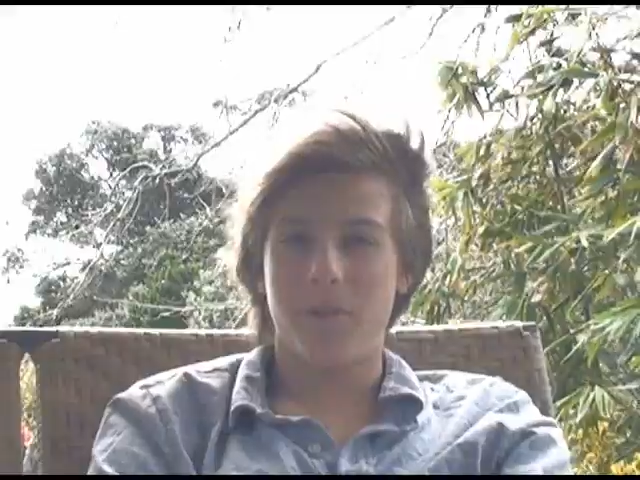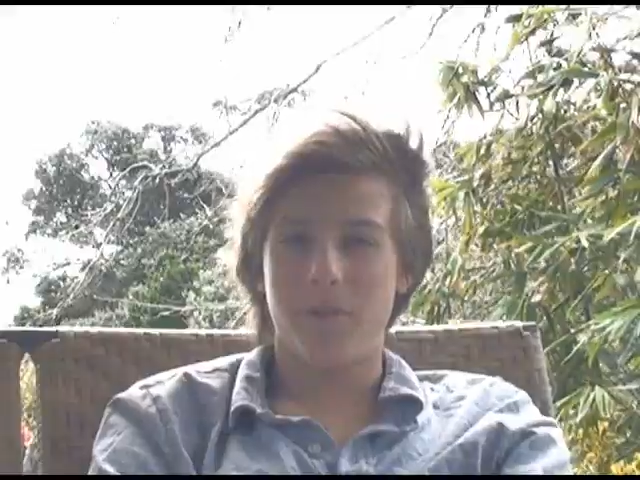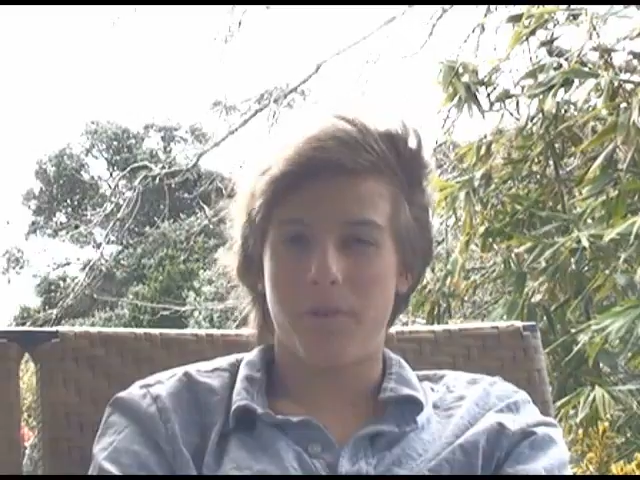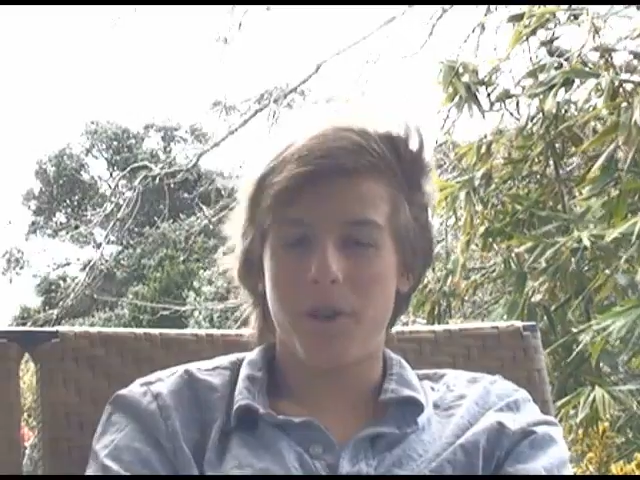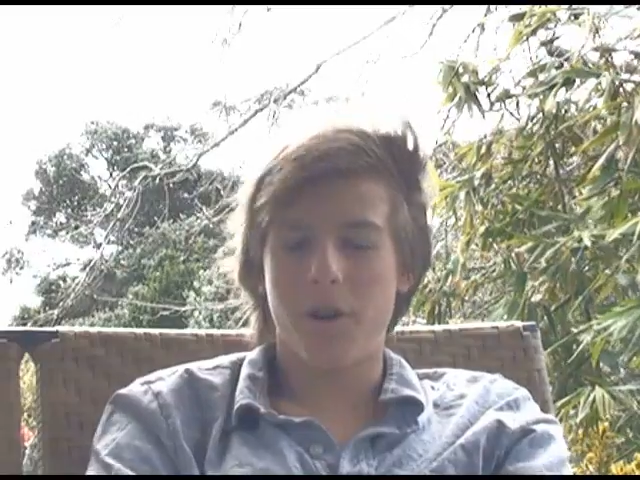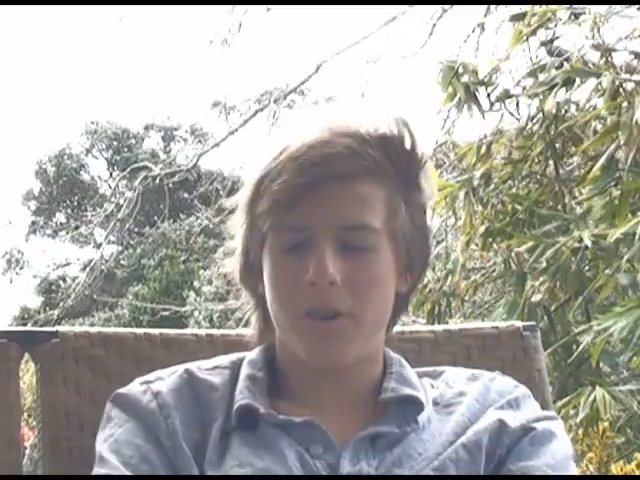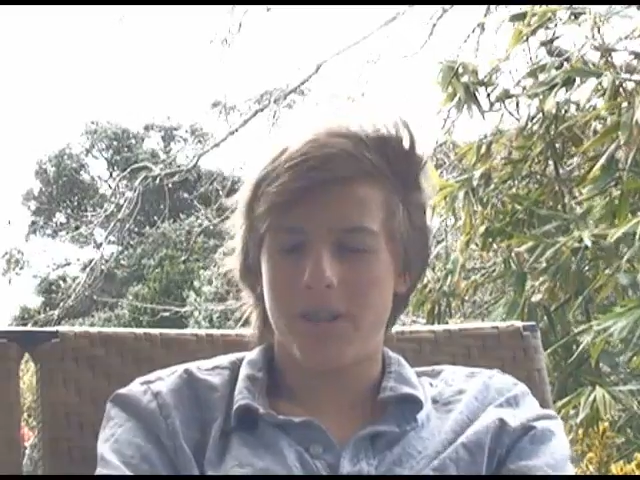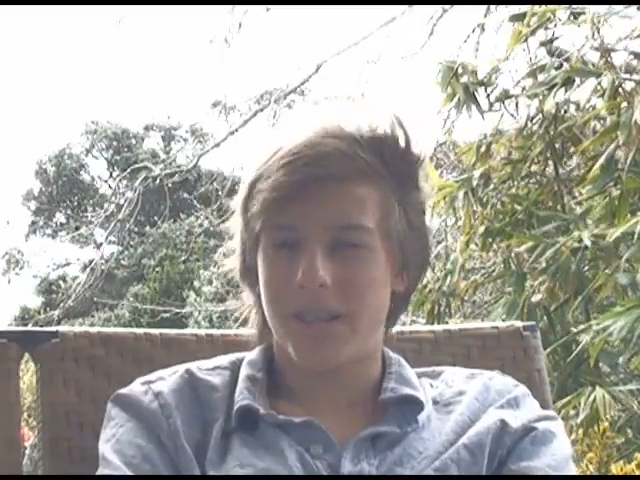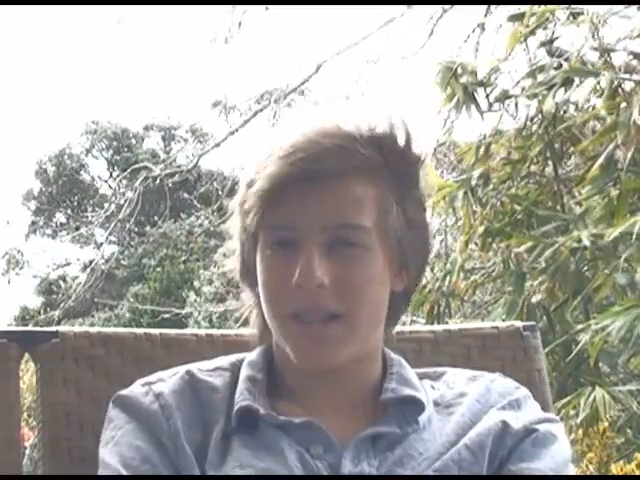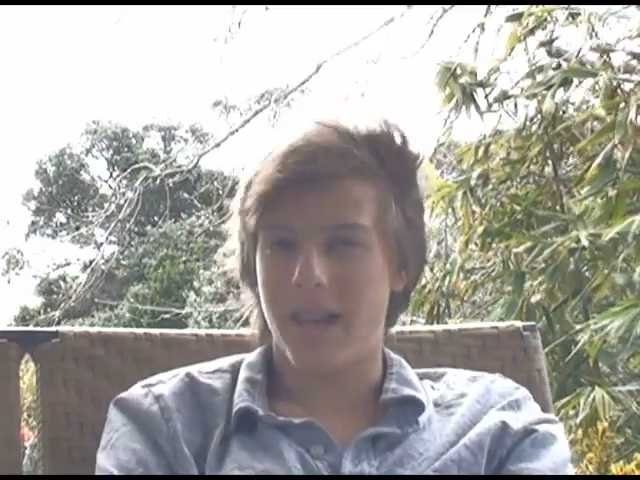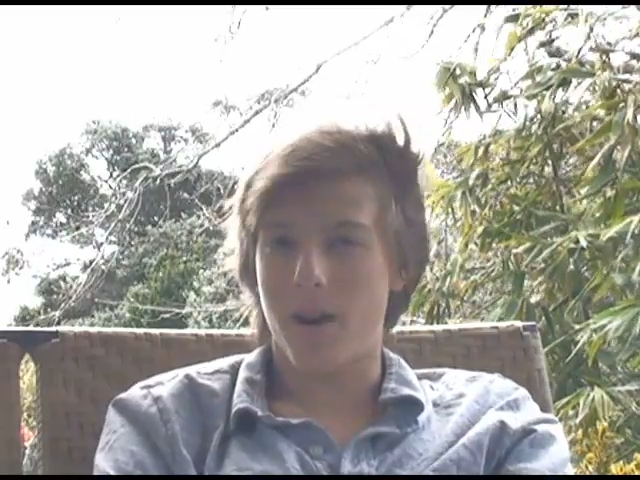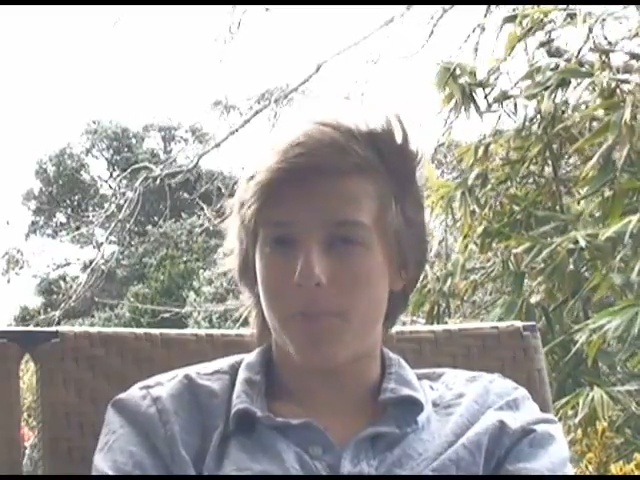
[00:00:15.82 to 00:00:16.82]
you if you go into
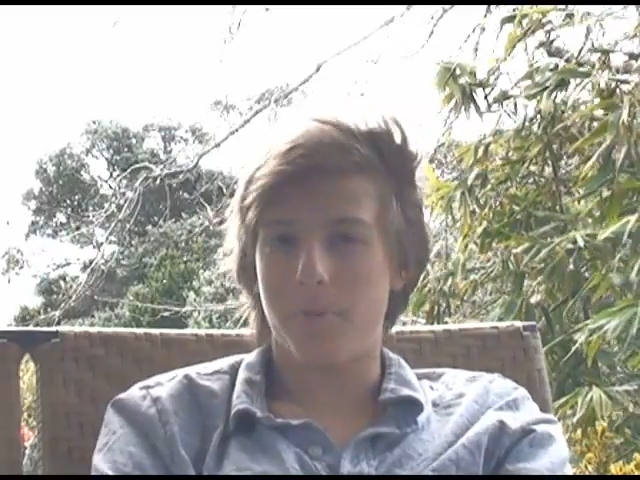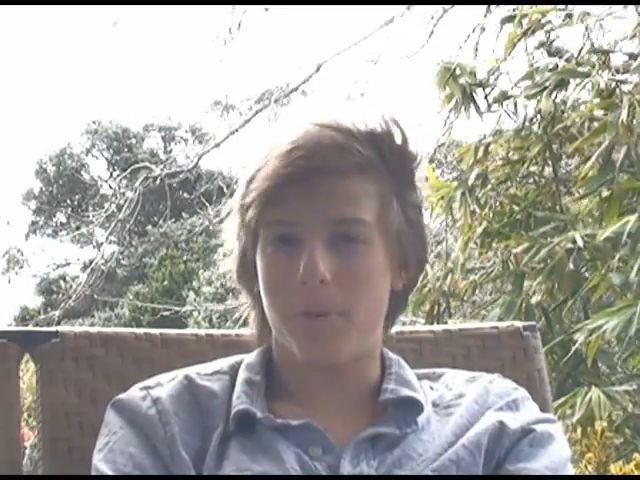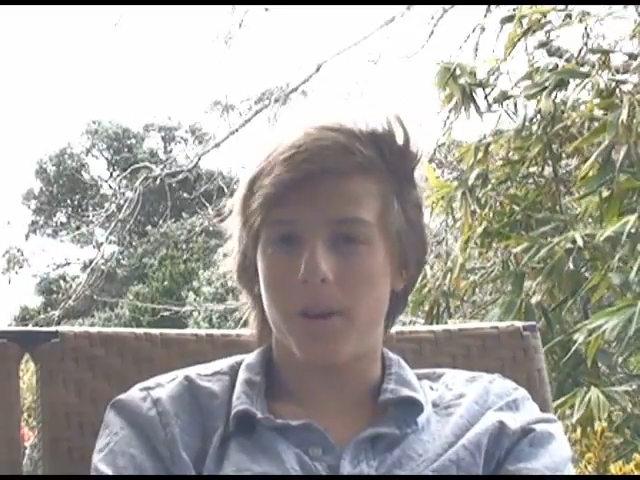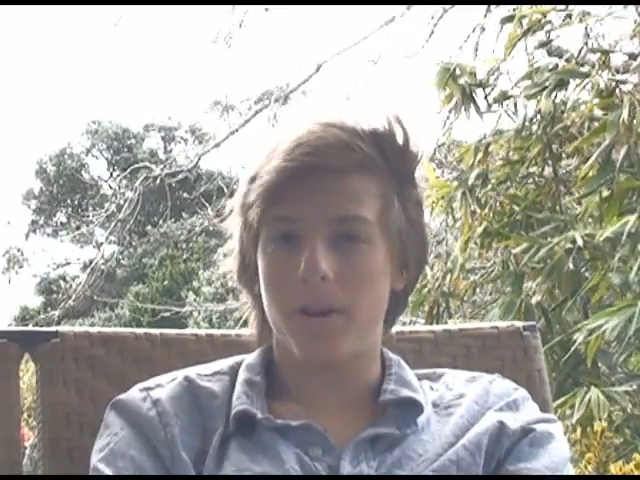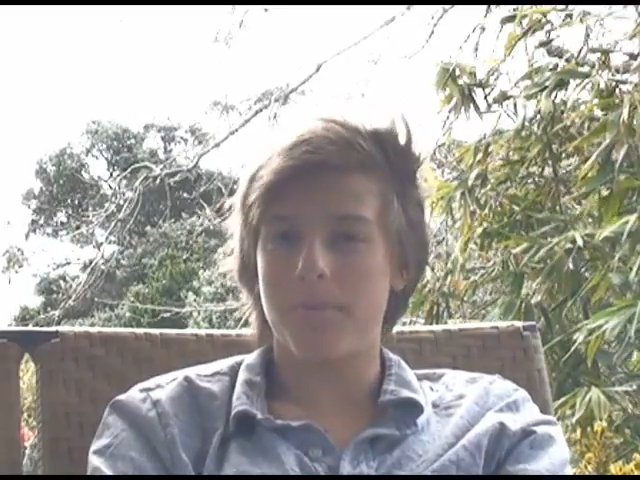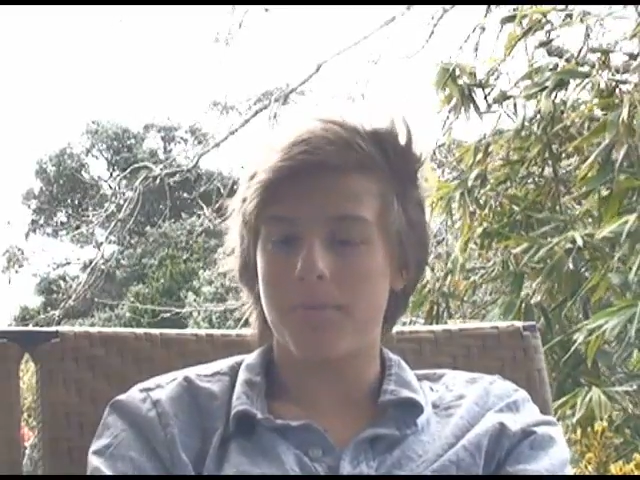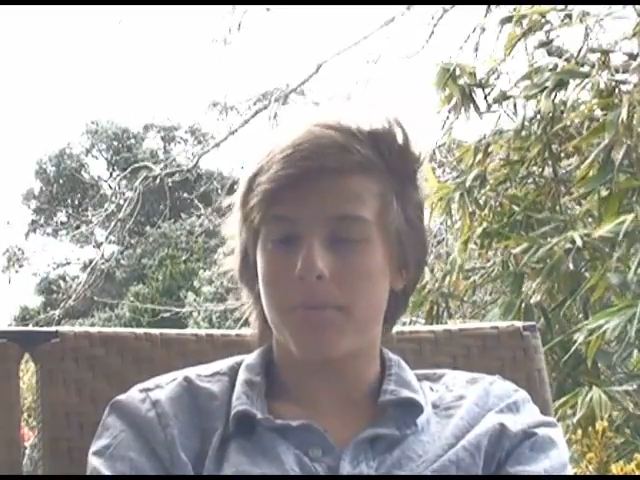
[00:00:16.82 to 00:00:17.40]
the airport